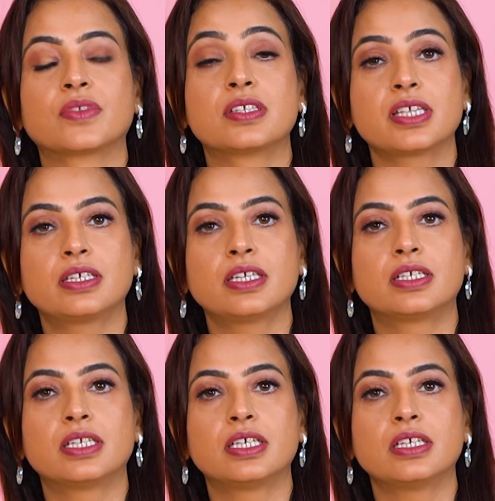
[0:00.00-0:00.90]

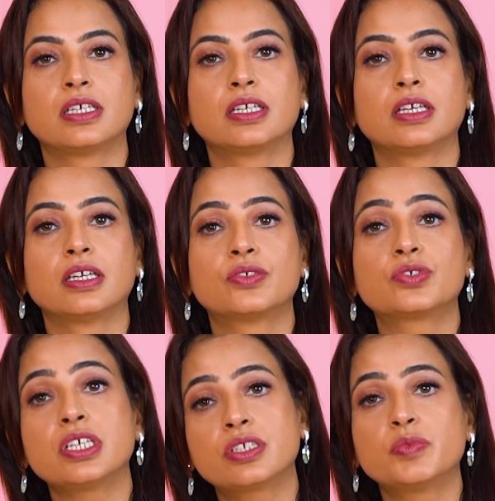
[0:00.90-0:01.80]
Secondly,
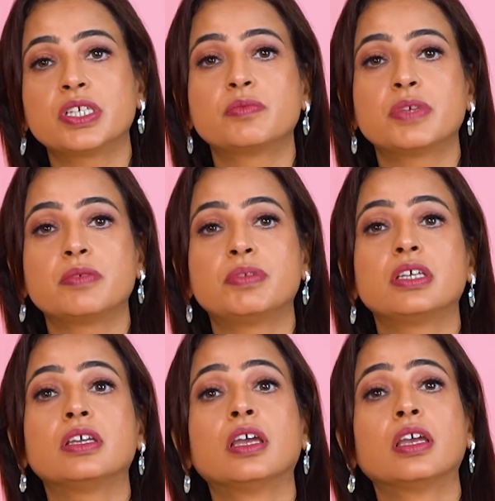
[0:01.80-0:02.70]
treatment may
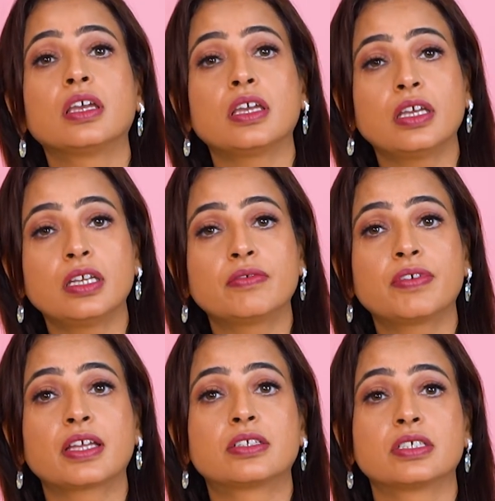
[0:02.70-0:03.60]
be
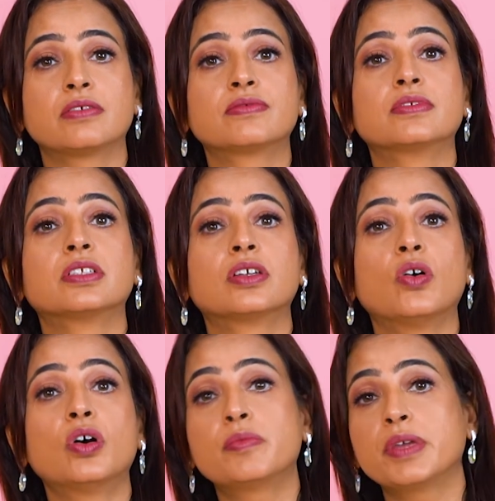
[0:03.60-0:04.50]
ineffective
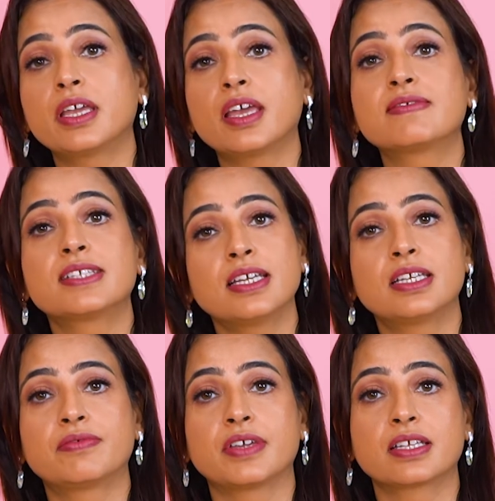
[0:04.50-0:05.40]
or may have side
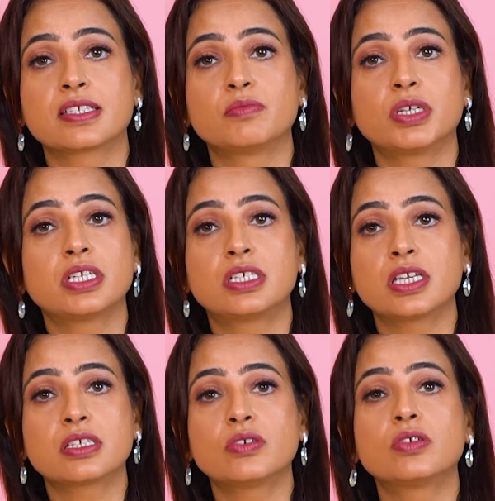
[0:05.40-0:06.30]
effects, but it
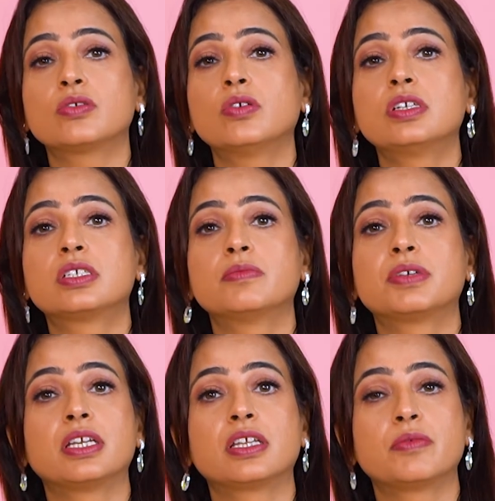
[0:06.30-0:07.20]
does not alter
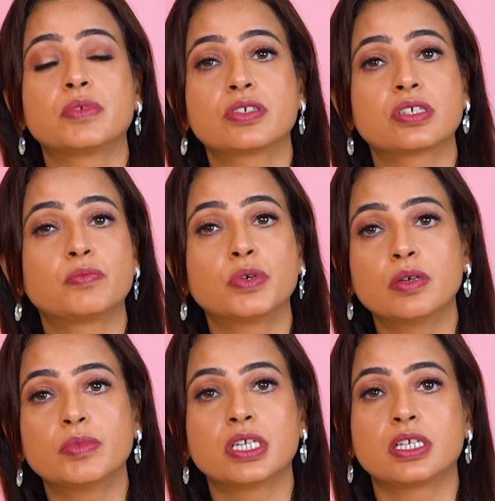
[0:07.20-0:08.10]
brain chemistry
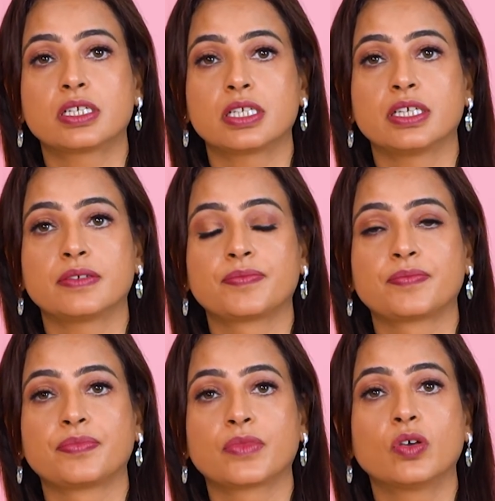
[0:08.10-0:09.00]
permanently.
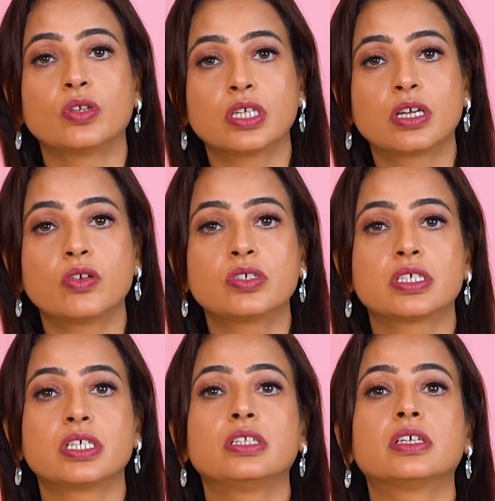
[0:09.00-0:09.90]
On the
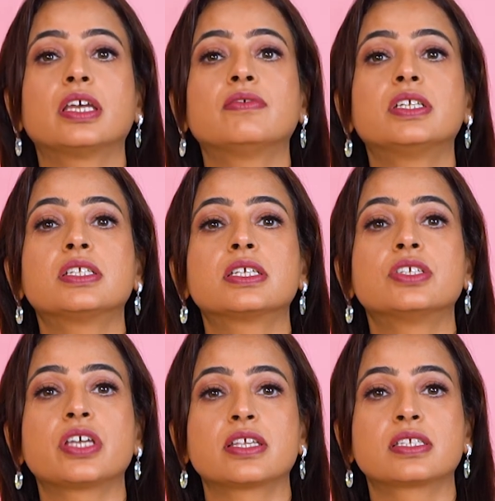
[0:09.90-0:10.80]
contrary, the evidence
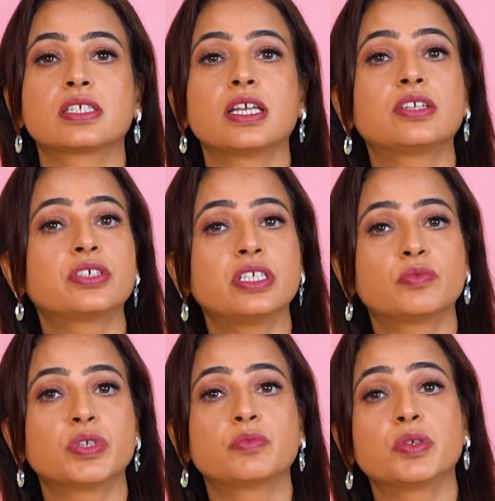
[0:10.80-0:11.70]
suggests that
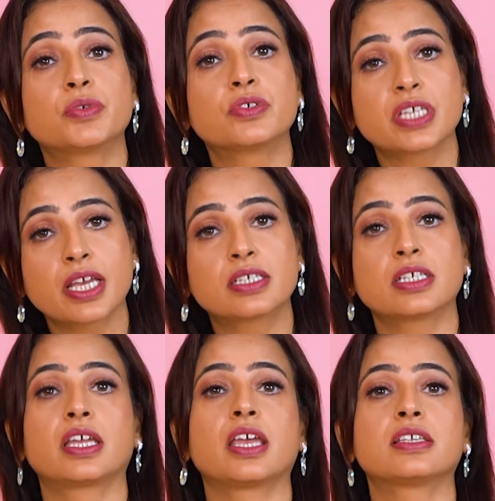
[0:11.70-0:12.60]
treatment may protect
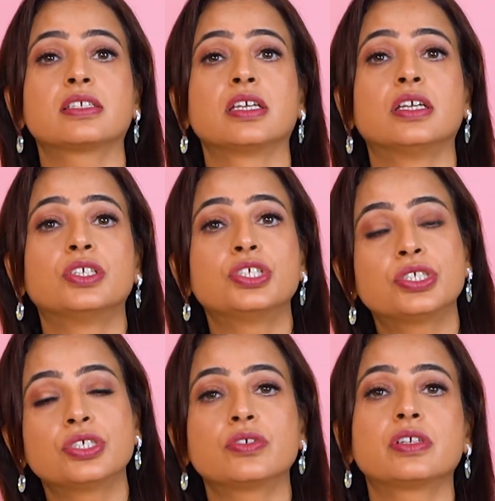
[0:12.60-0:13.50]
against
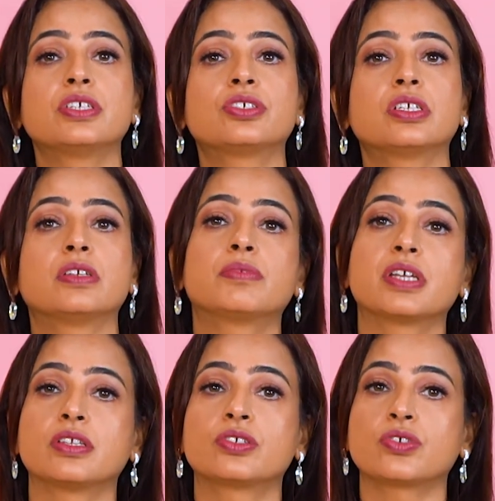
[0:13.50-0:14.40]
deterioration in
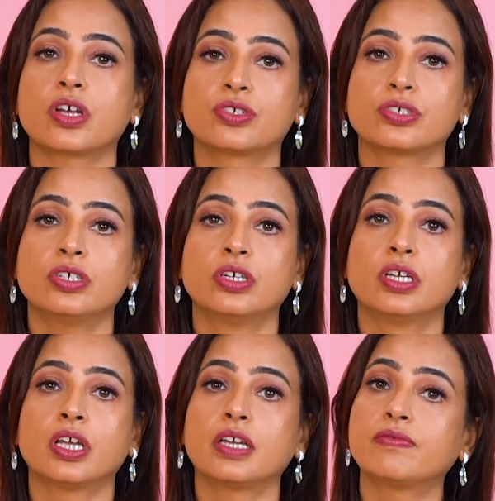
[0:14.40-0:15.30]
brain structure
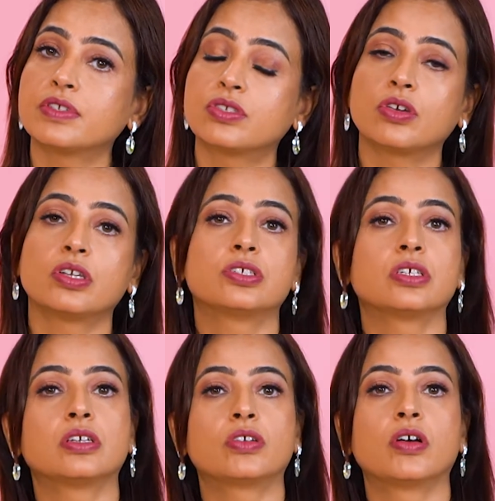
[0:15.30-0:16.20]
and physiology
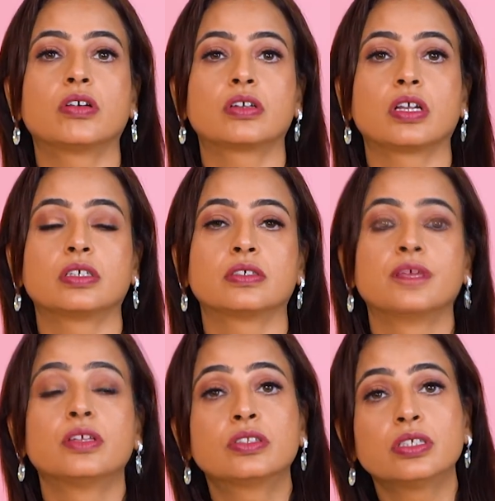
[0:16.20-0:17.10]
in long run.
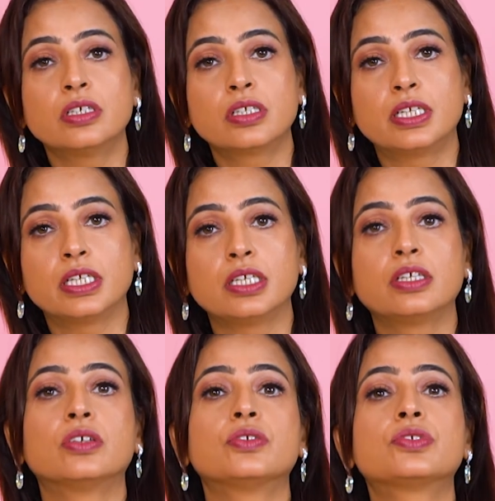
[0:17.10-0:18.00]

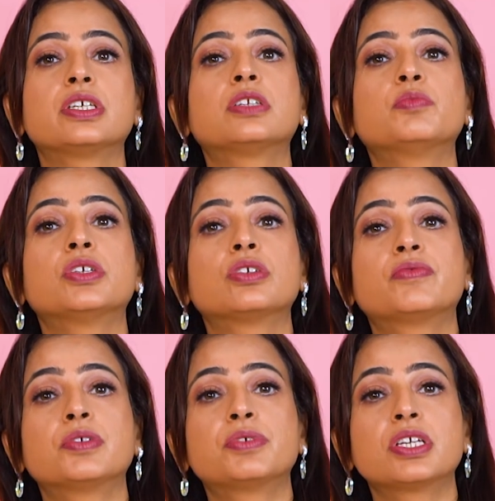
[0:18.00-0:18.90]
Thirdly, treatment
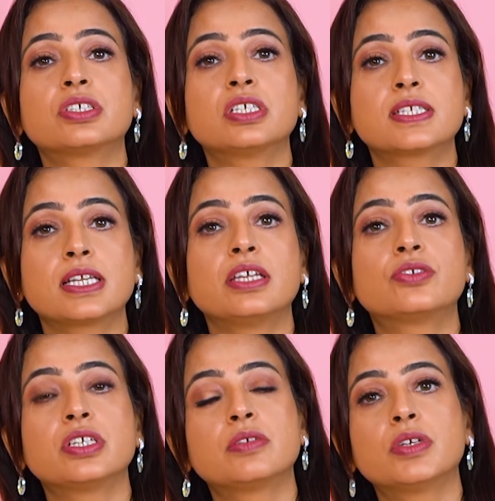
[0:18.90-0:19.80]
of depression is like
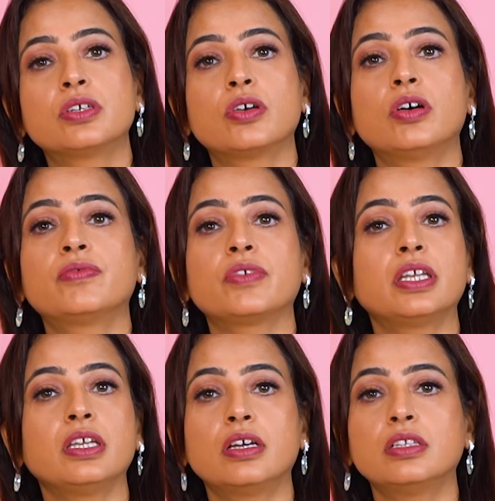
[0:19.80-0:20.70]
treatment of
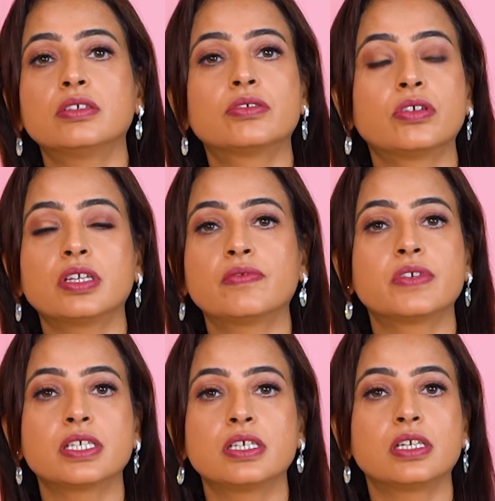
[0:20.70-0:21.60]
any other chronic
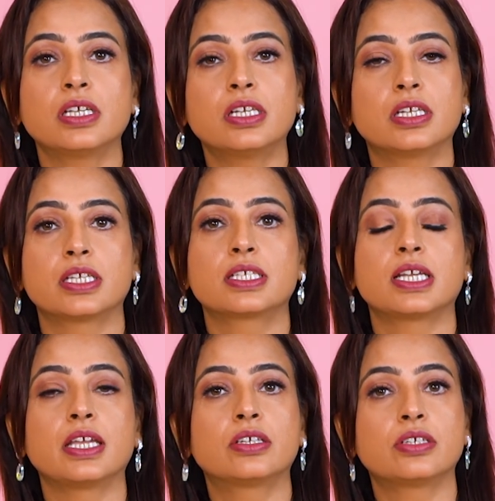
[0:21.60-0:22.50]
physical illness
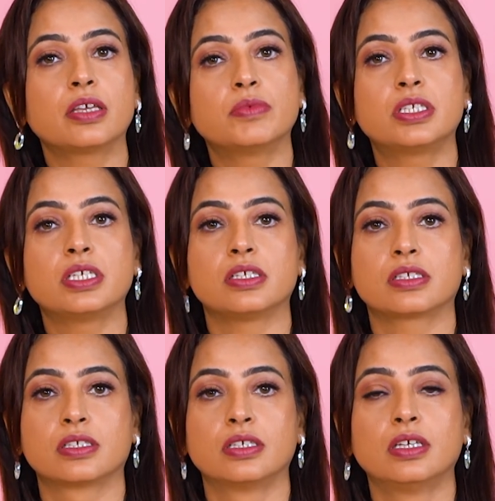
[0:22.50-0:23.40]
like
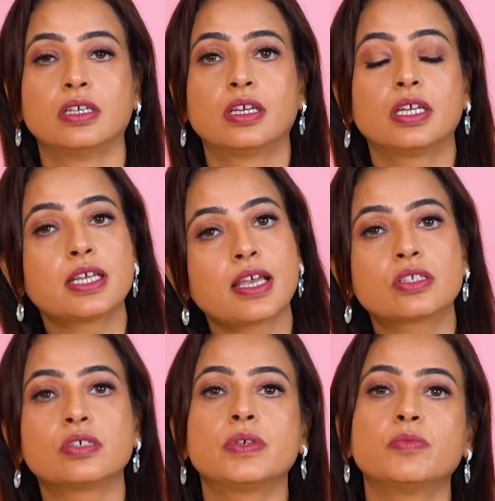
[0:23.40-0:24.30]
diabetes. It
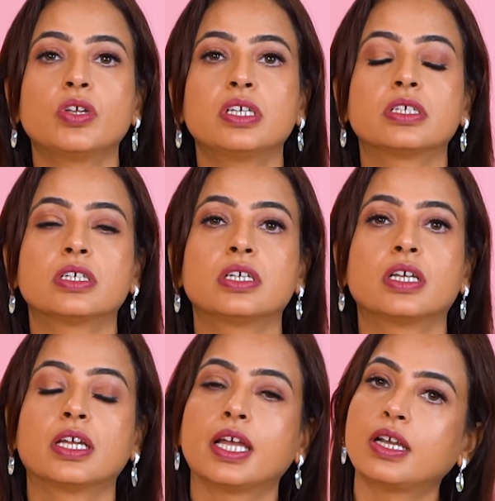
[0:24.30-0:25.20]
has to be
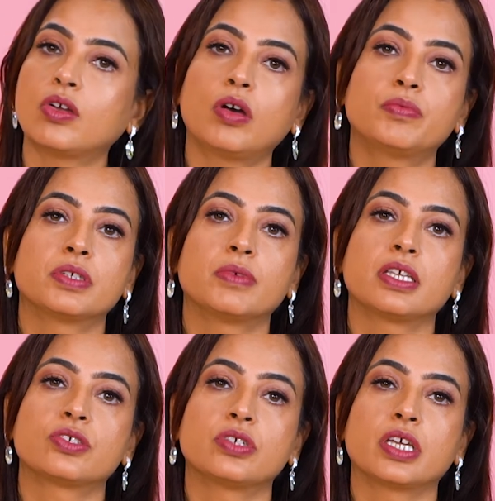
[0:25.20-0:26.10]
monitored and
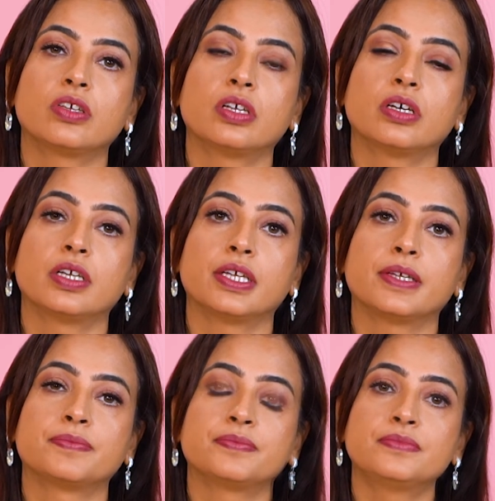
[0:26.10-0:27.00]
optimized regularly.
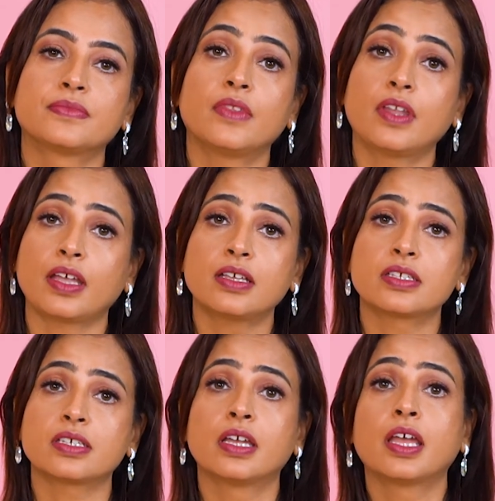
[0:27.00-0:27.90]

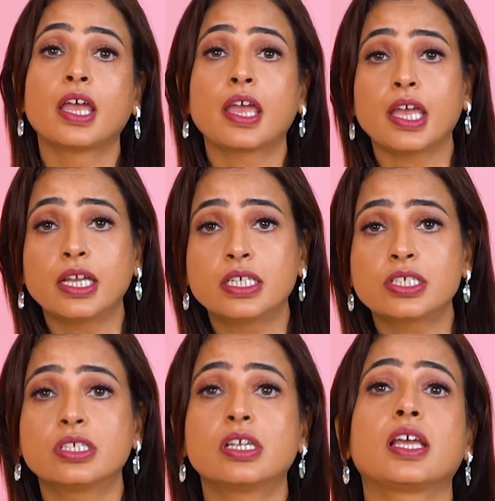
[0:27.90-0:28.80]
Next,
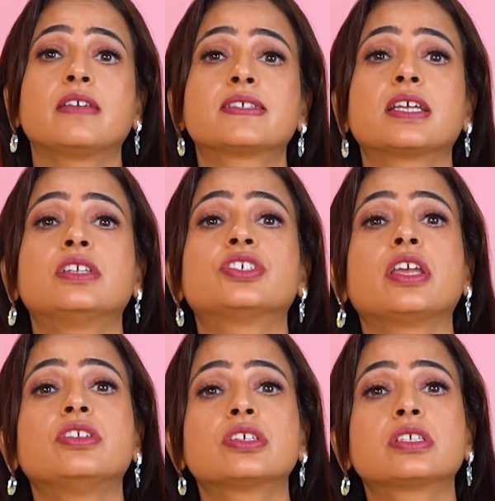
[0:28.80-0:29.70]
additional lifestyle
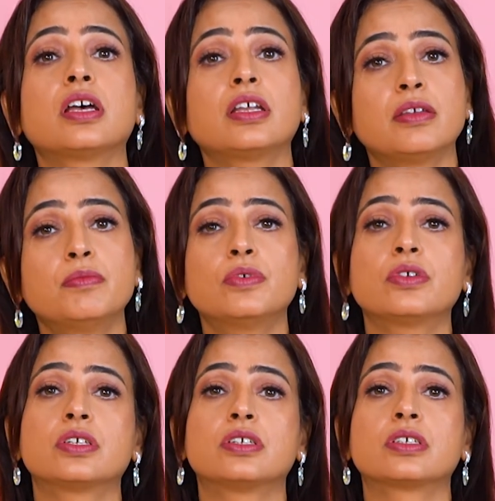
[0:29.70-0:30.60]
changes are
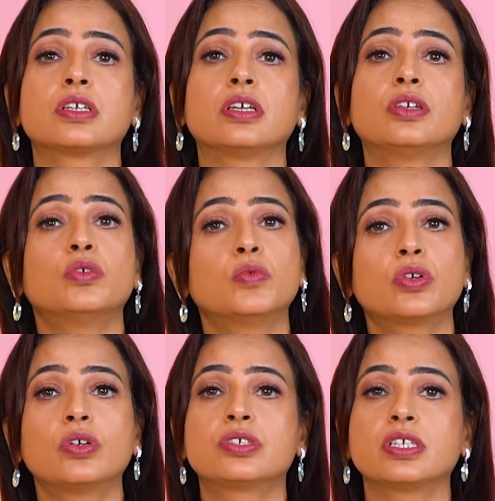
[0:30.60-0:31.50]
important in
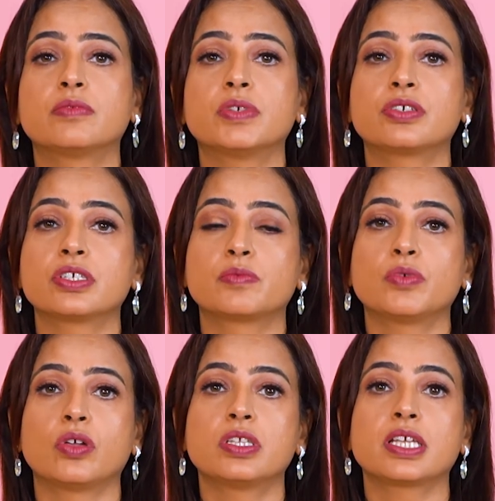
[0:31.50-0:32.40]
overall treatment
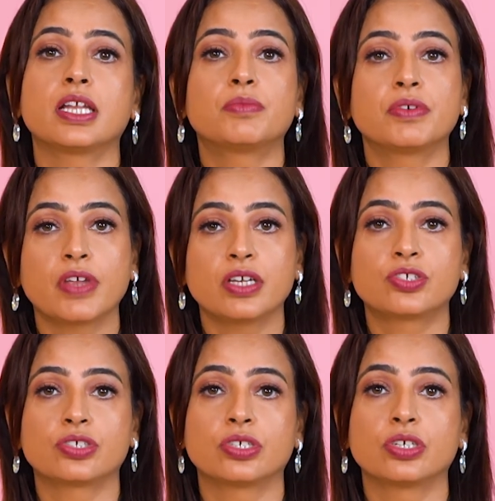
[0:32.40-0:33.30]
response and
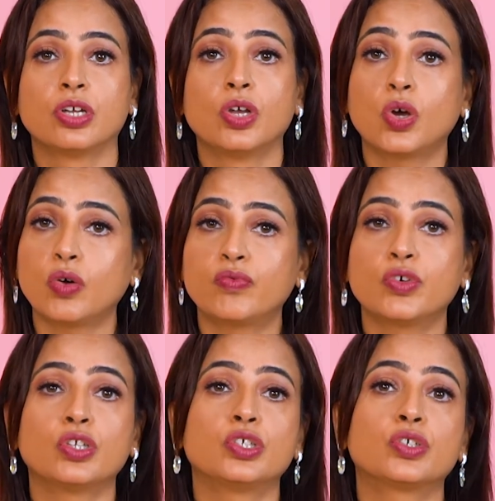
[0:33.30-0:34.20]
prevention of
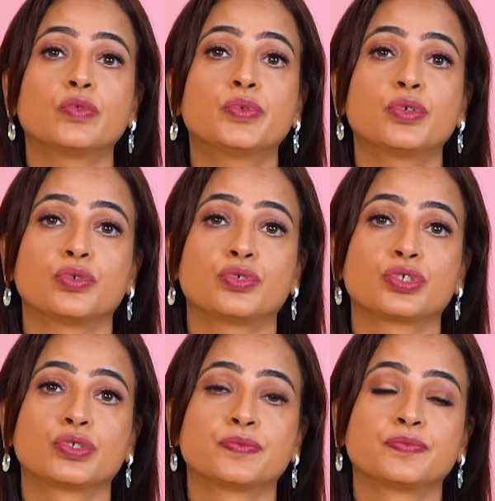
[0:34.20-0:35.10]
further approach.